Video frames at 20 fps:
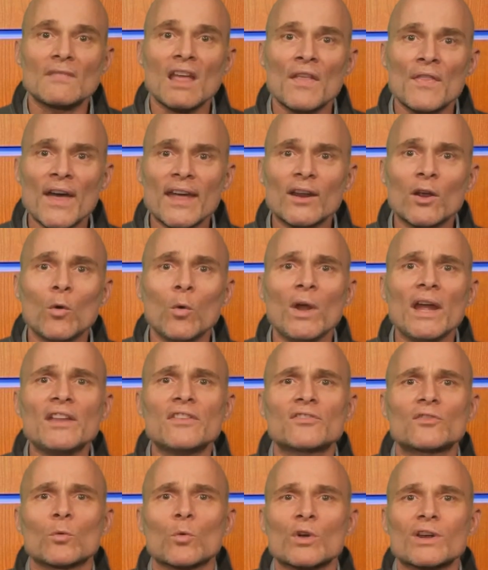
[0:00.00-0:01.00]
That
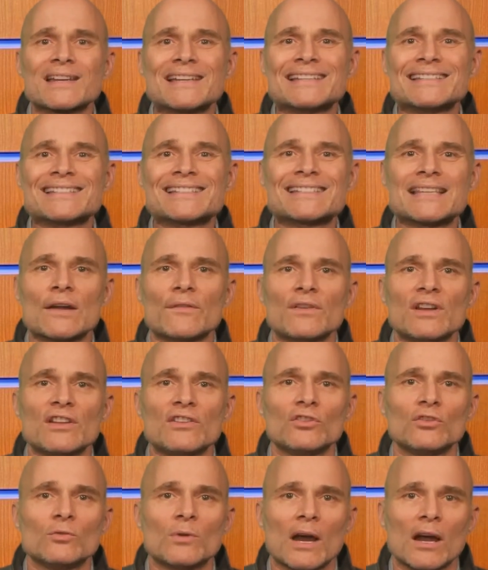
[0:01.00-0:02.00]
equates to working
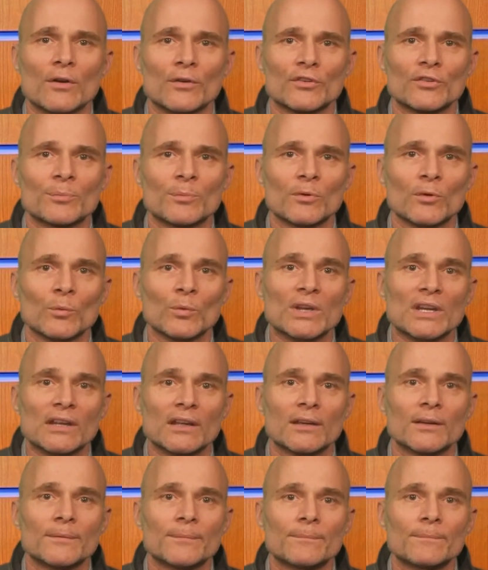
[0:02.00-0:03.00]
72 hours per week.